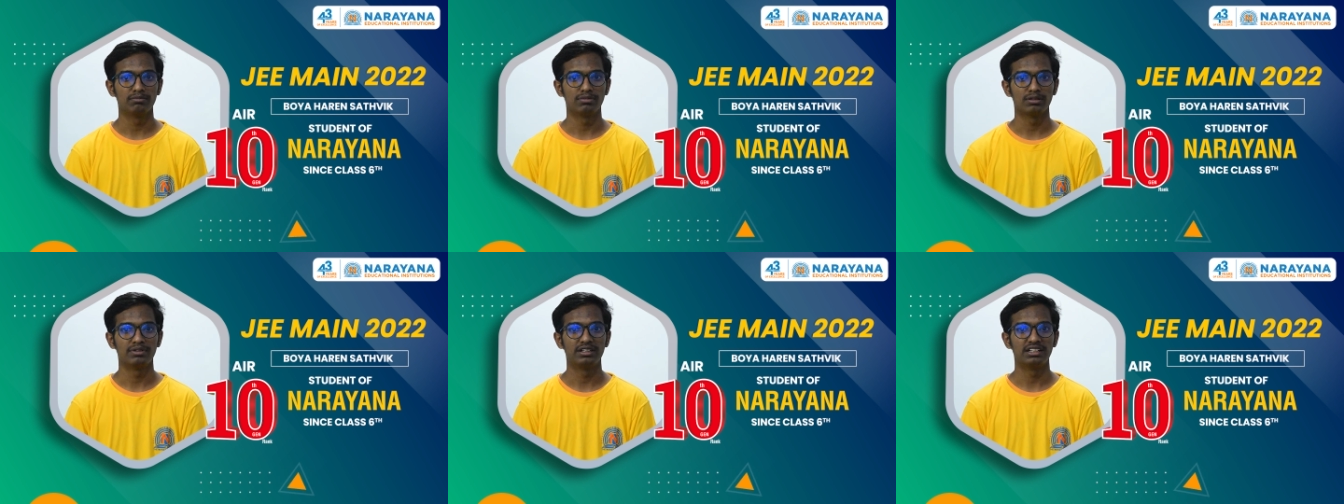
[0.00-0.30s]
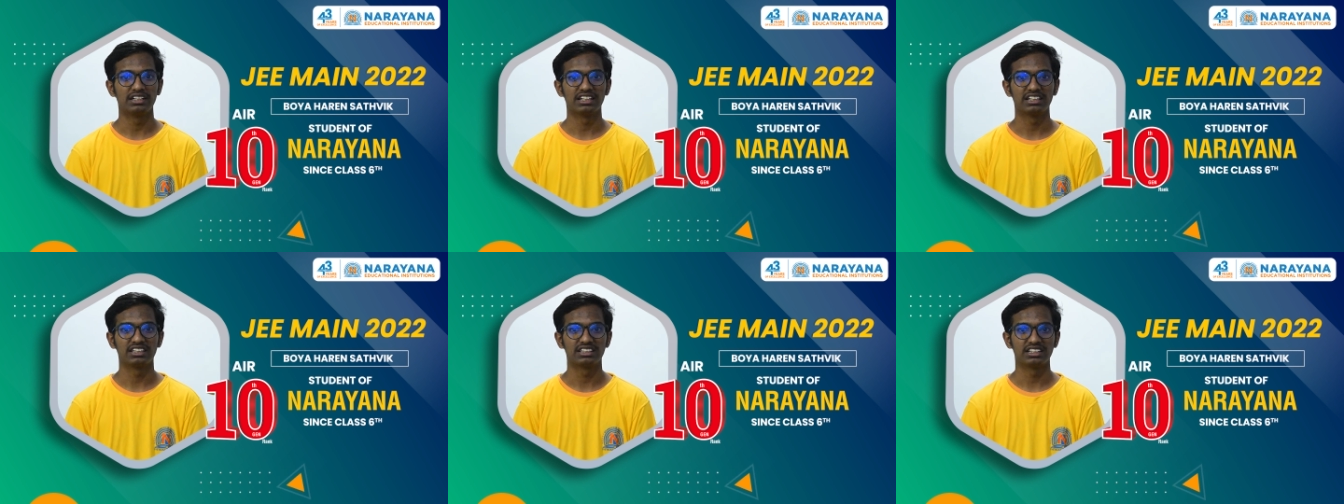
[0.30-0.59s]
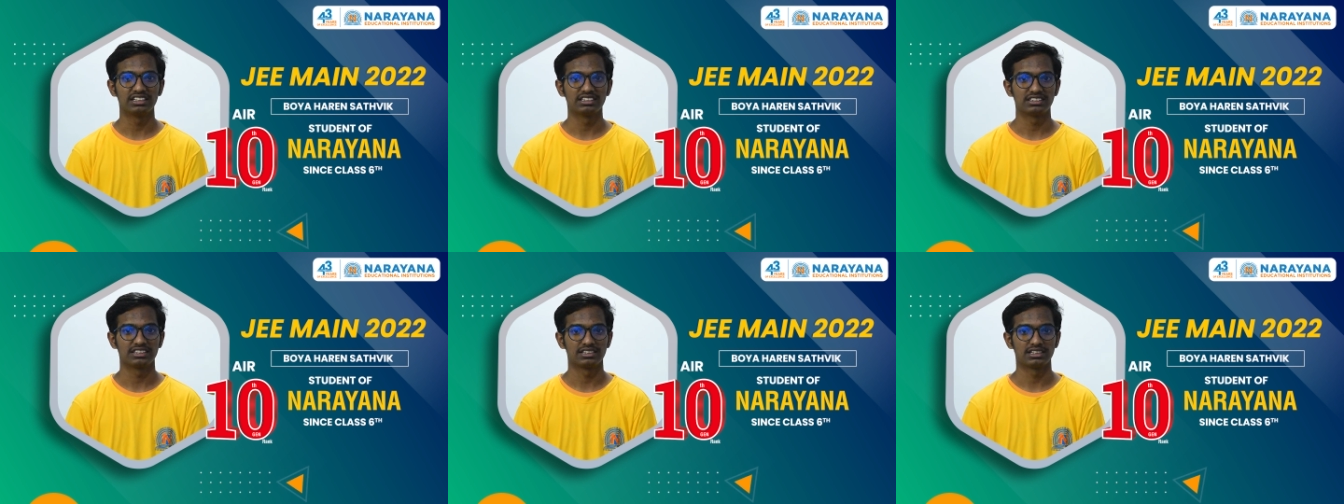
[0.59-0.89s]
implementing
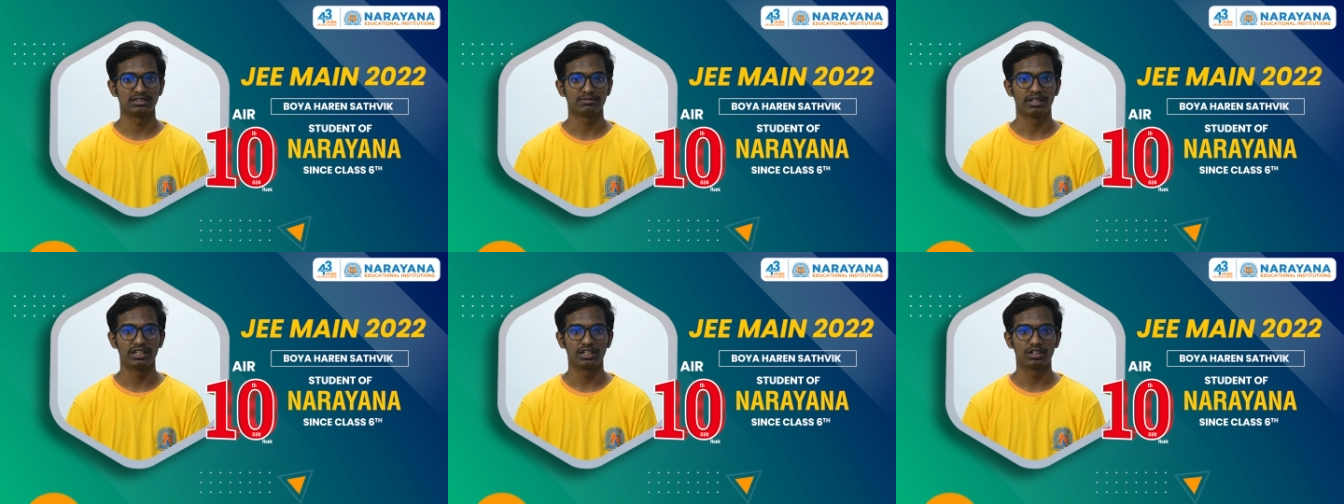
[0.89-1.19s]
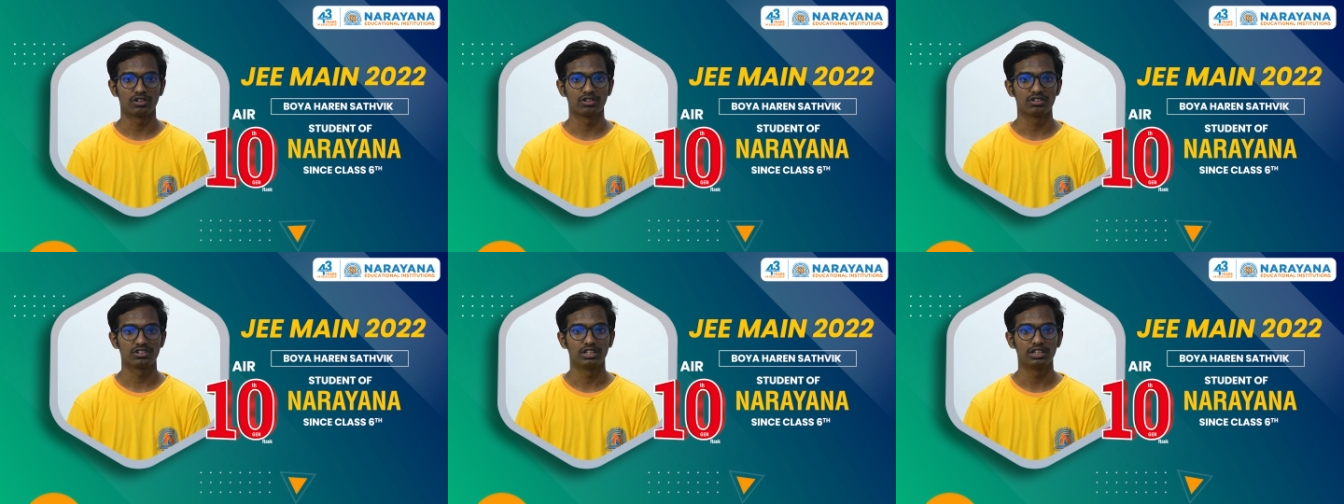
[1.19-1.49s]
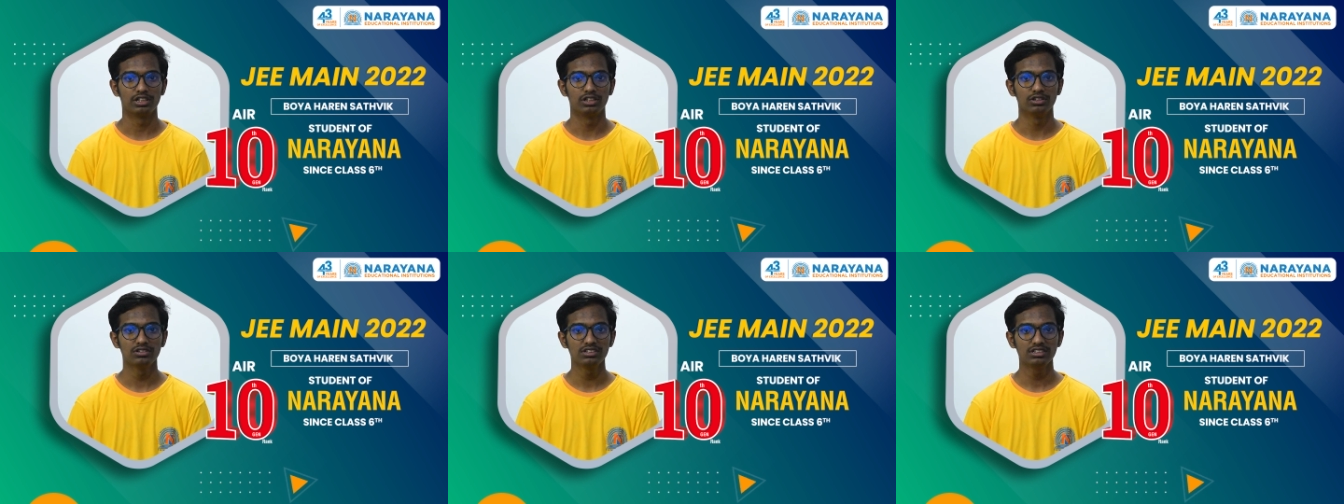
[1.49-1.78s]
things such as micro
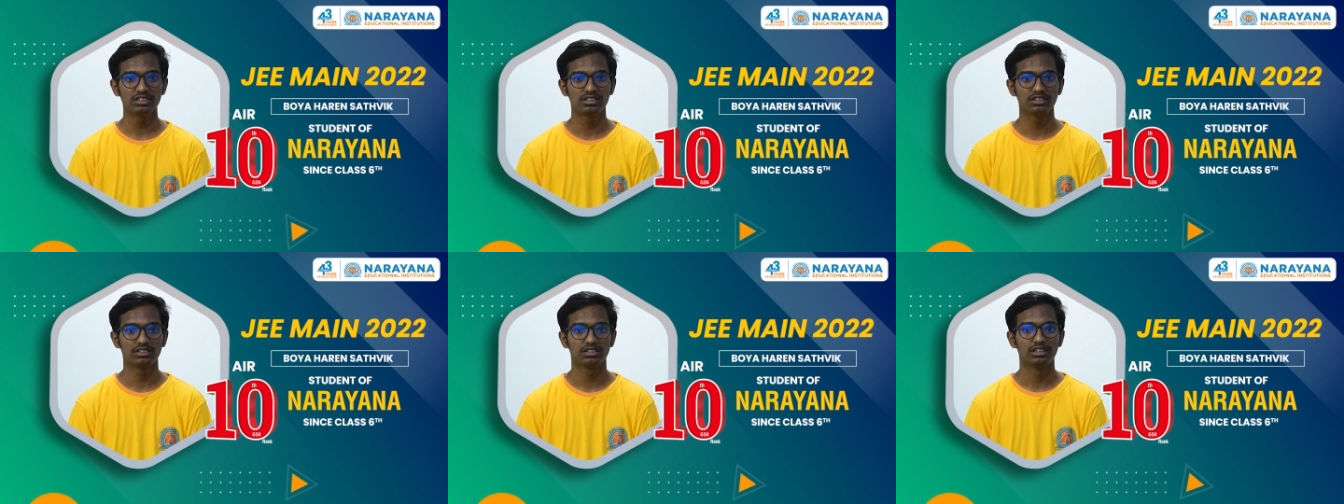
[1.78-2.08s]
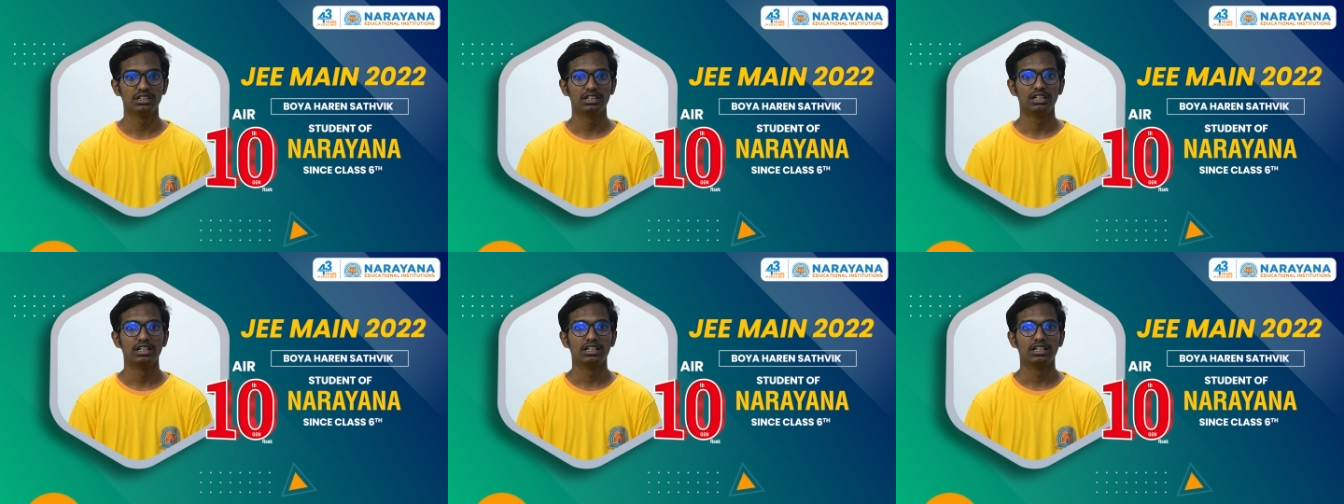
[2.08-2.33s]
schedules.